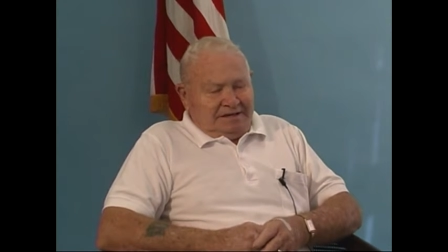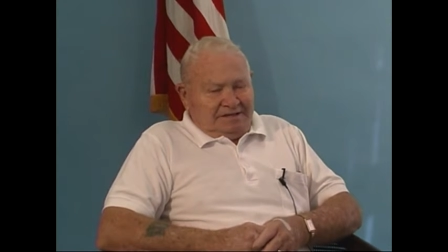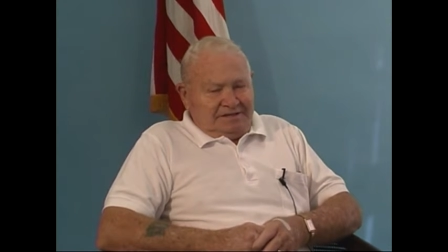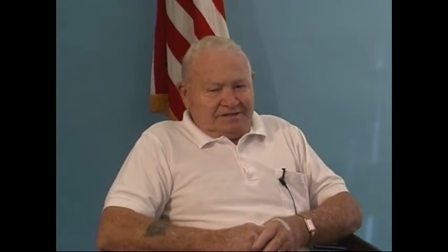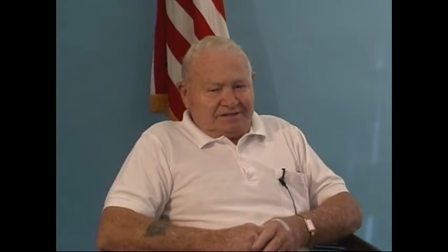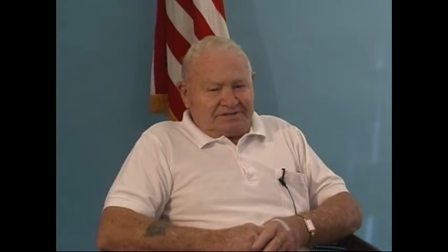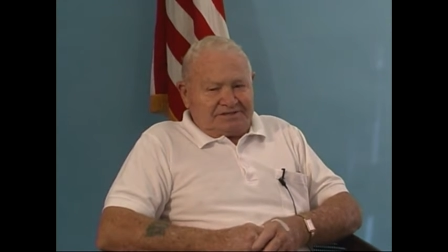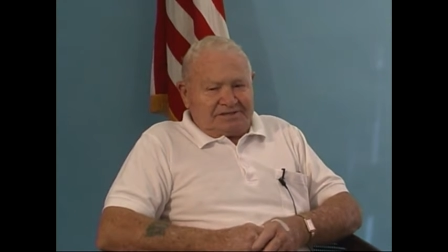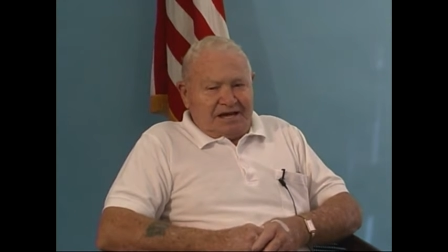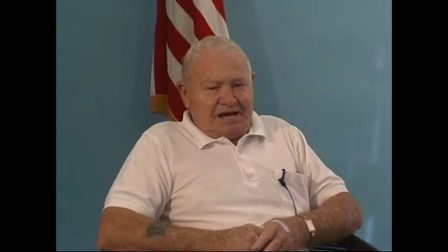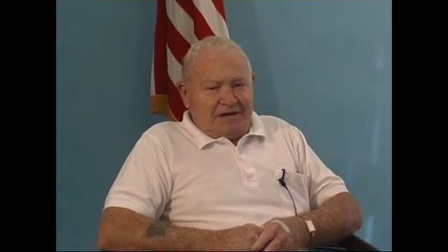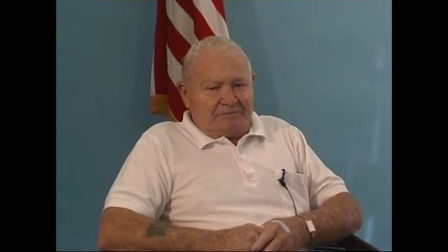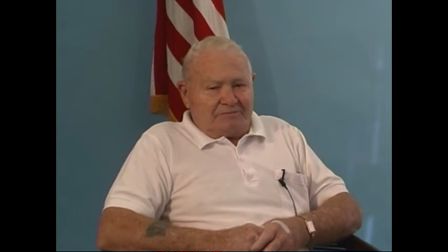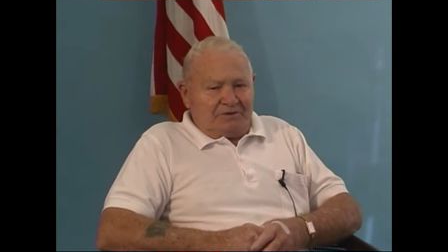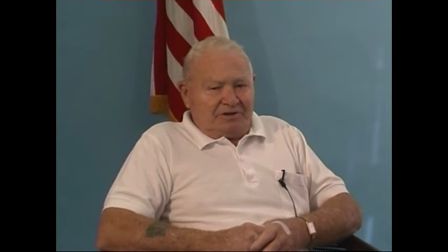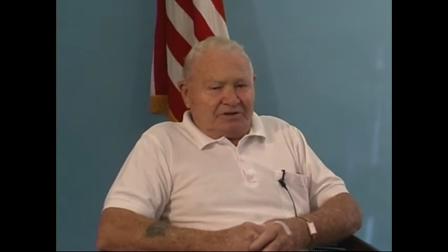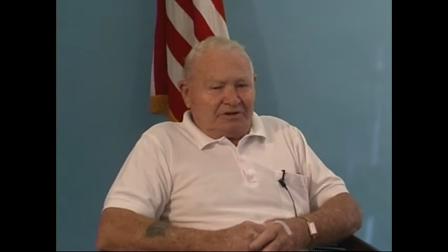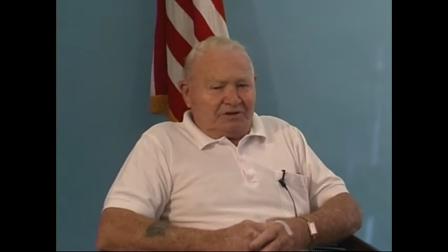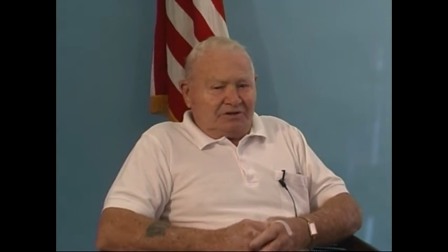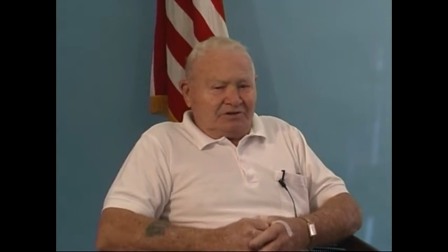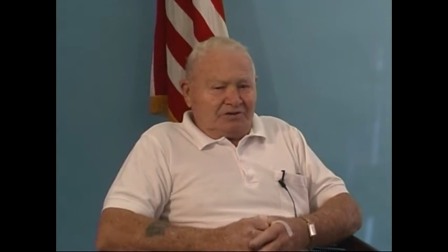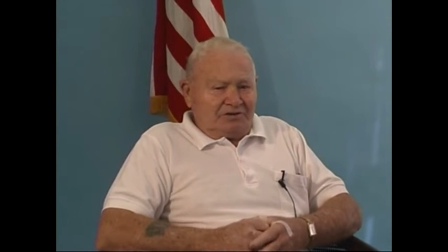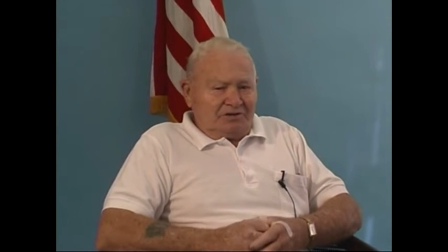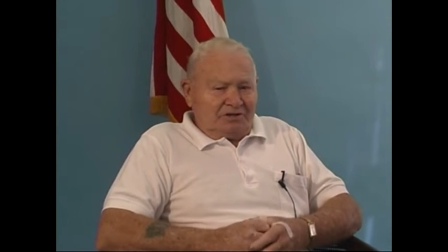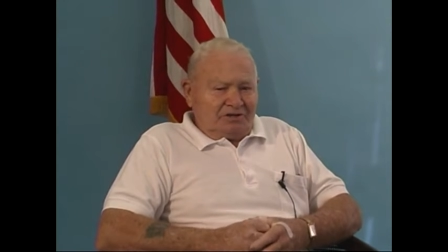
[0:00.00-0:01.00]
This
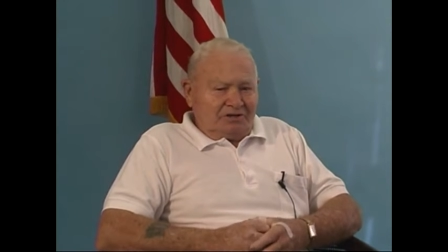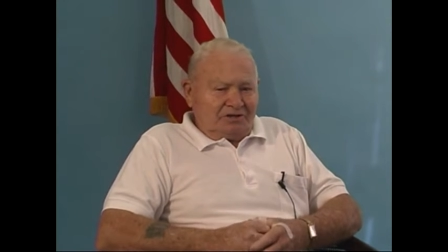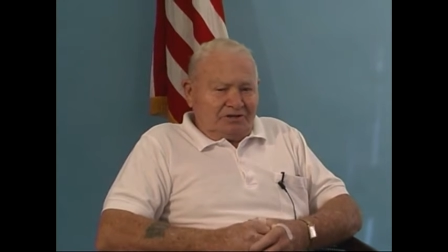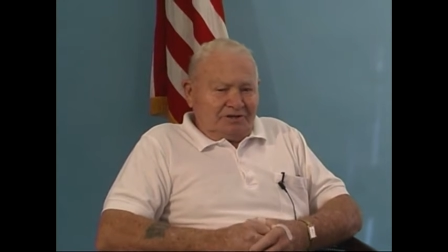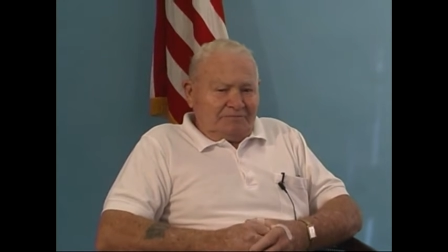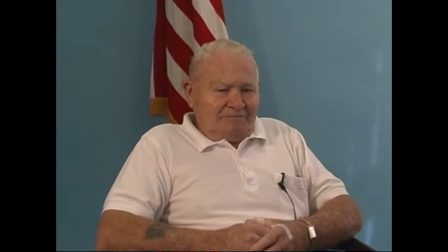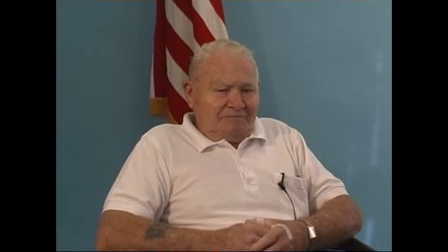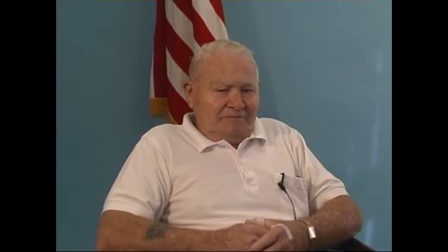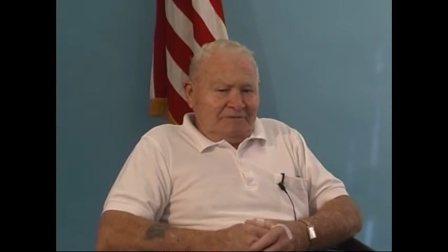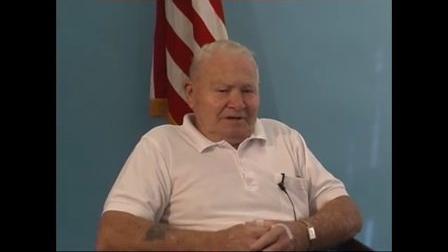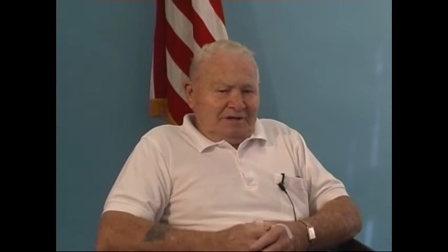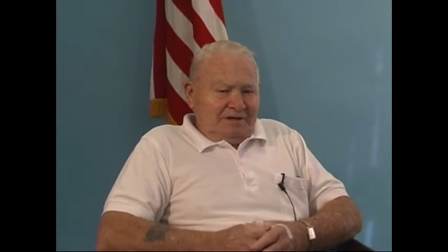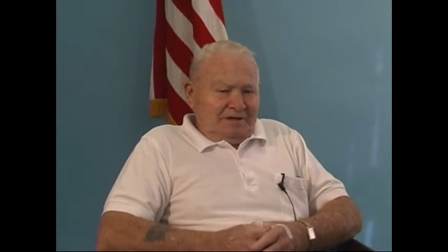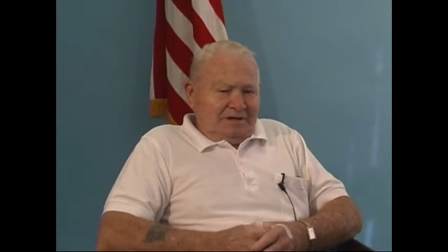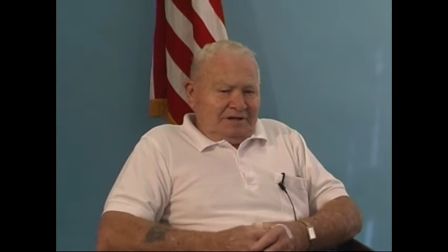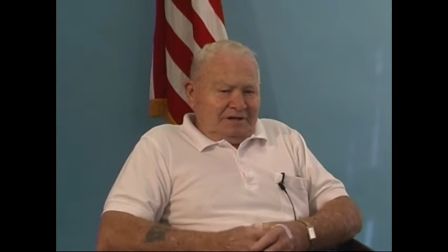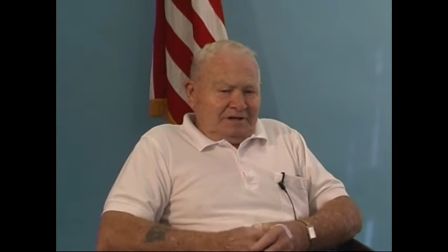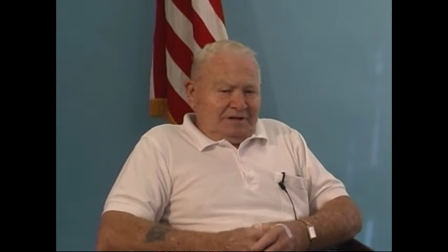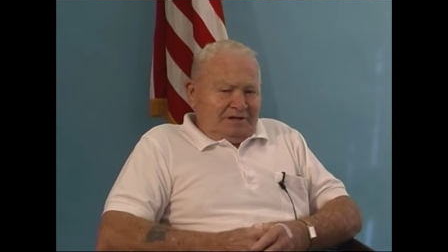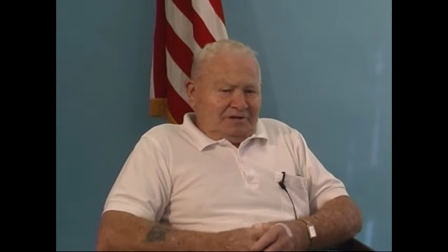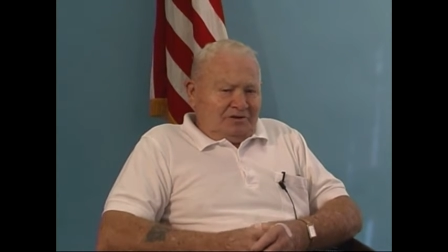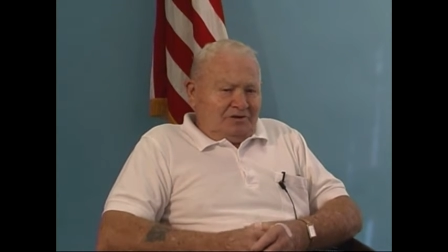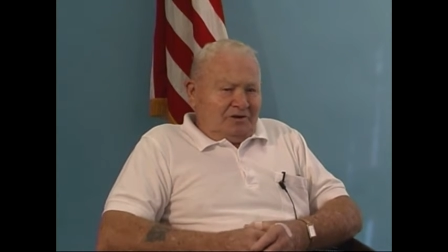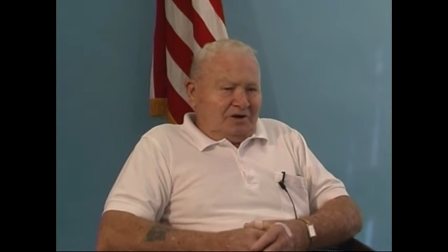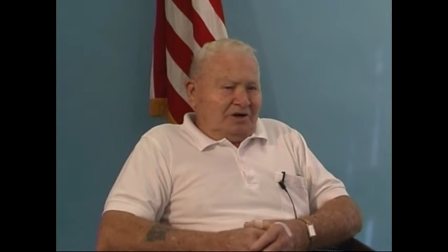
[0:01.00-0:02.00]
happened uh,
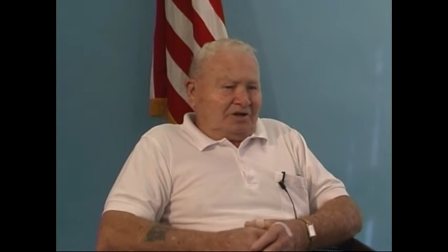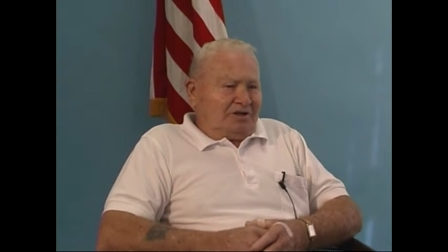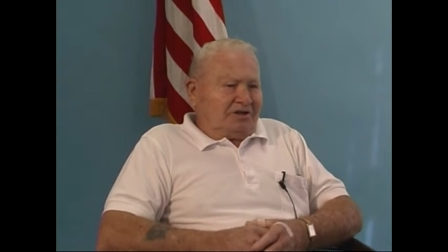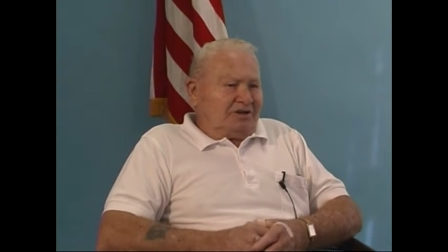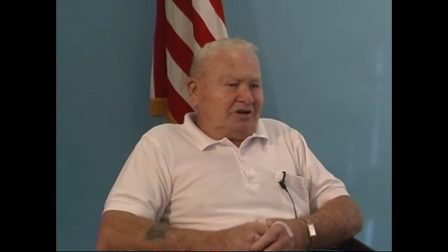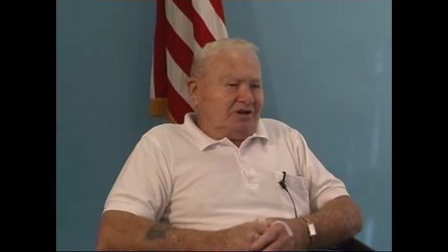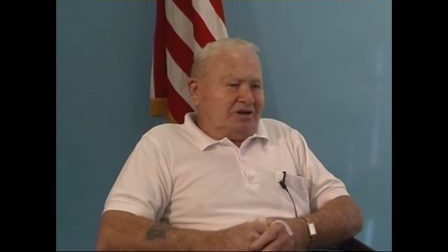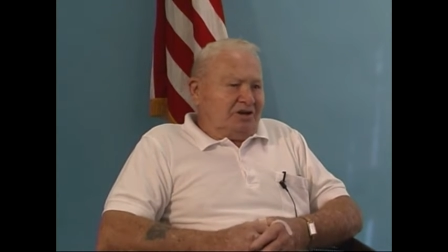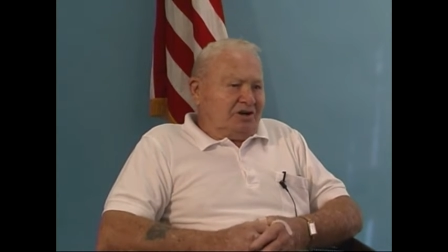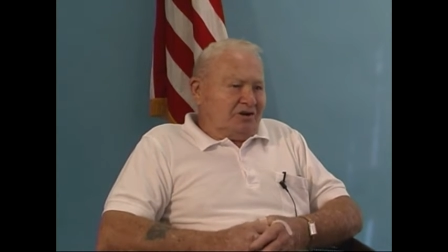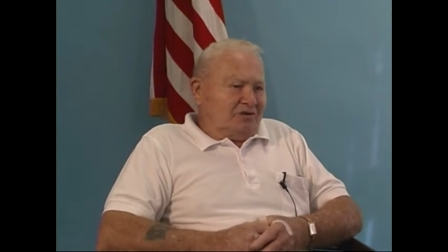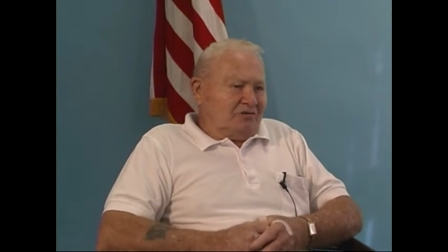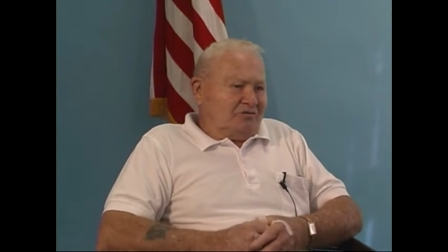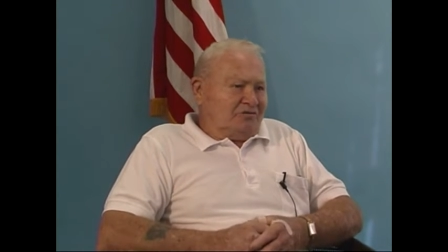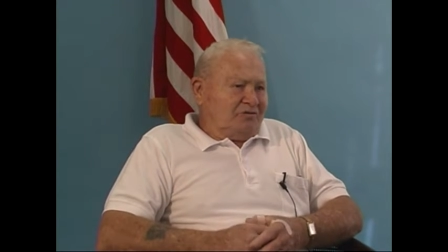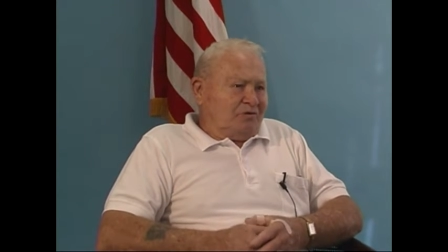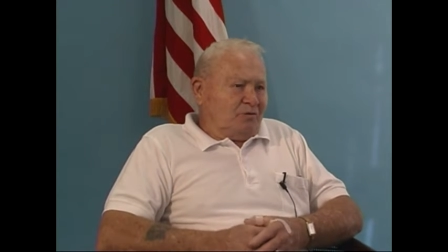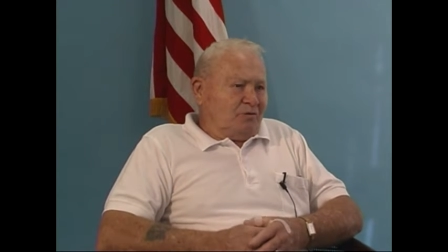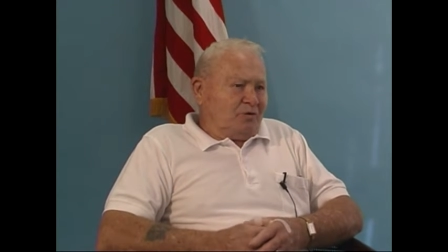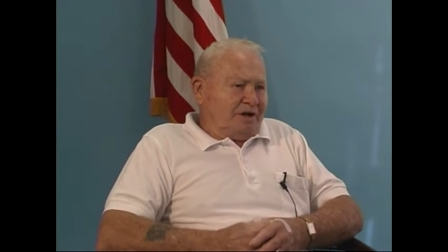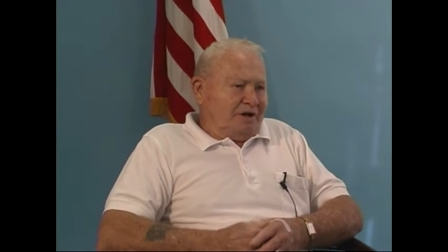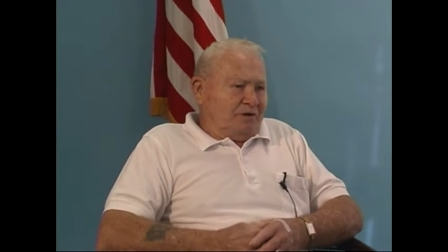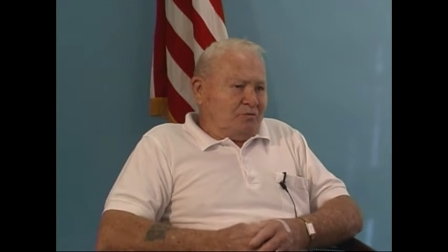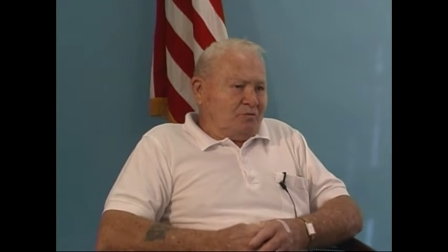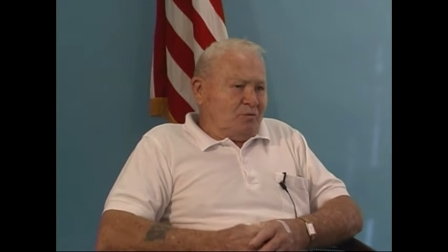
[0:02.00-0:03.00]
during the year of
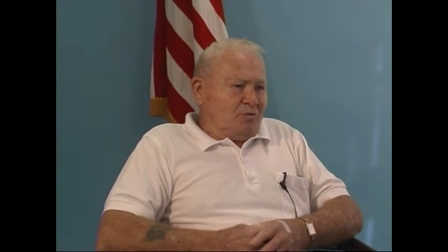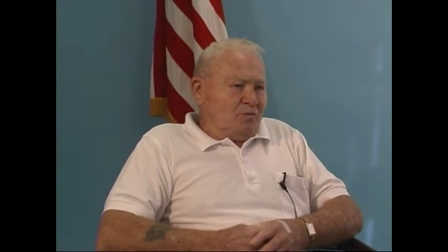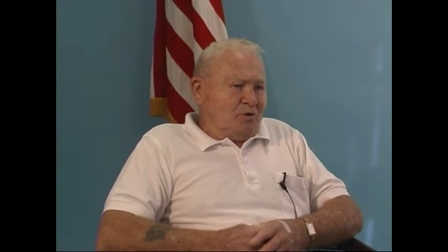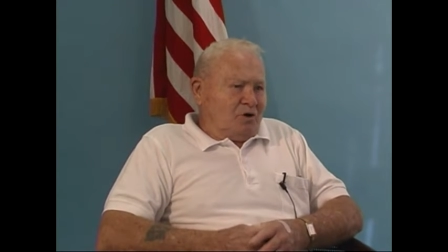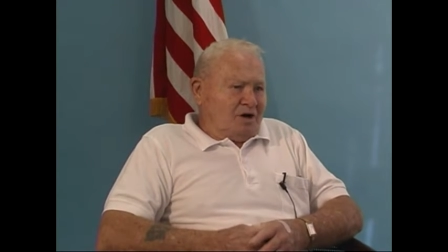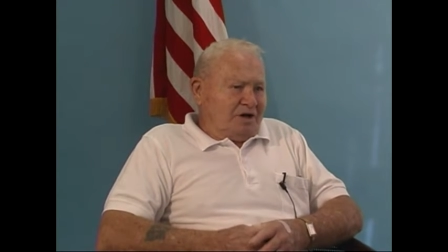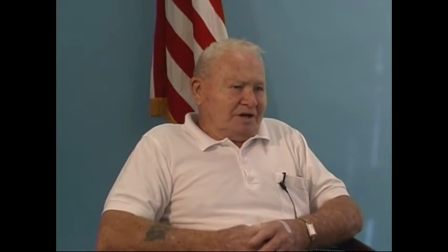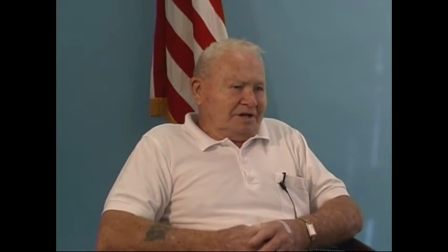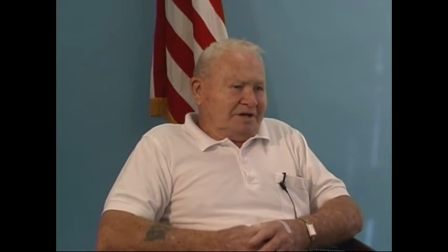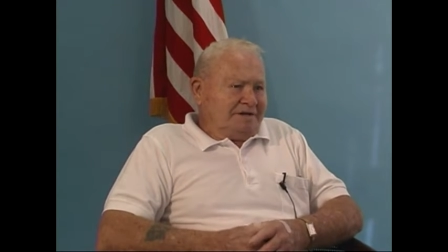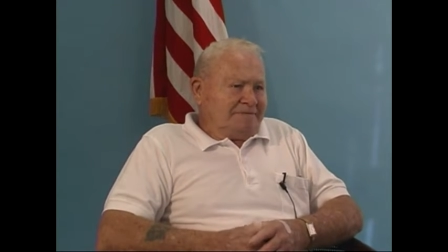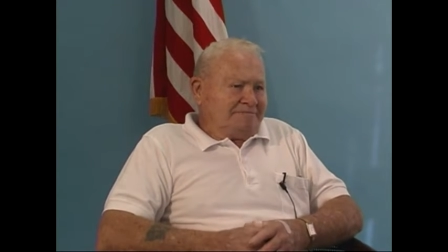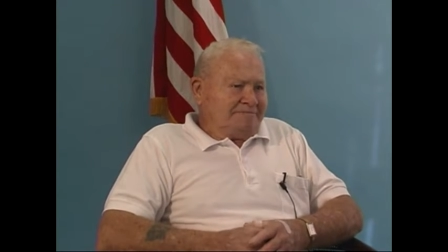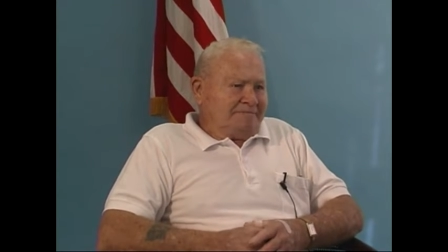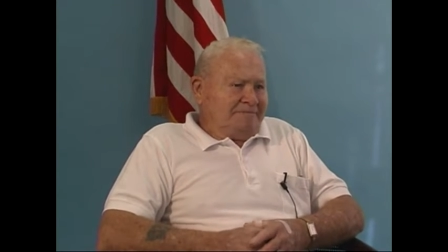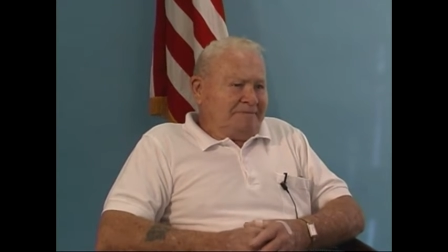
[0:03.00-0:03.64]
41,